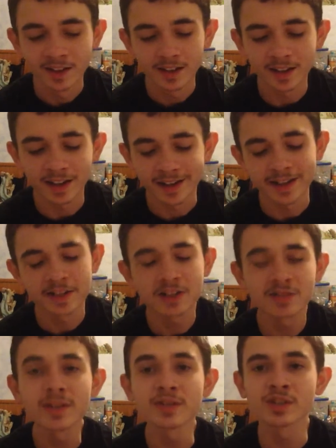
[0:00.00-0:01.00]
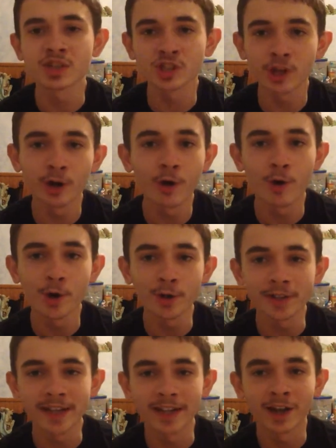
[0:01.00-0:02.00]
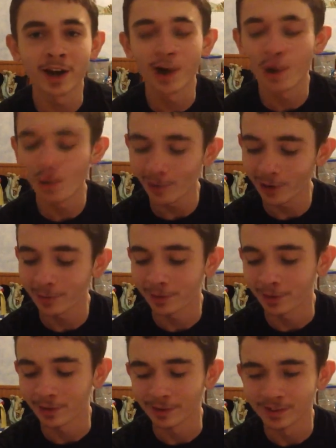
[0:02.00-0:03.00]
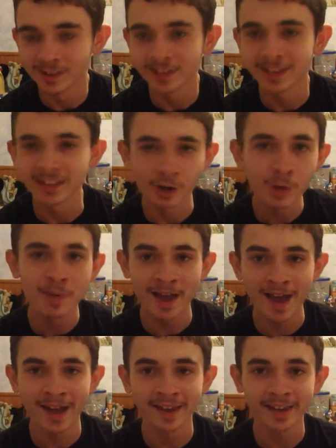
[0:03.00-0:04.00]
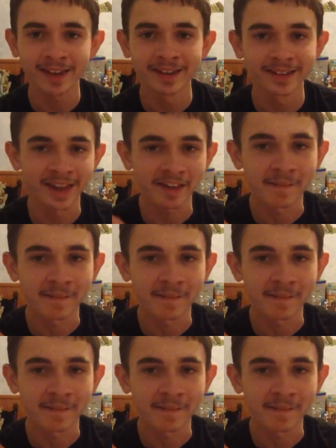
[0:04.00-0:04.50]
God, it just feels so, horrible to, go back in,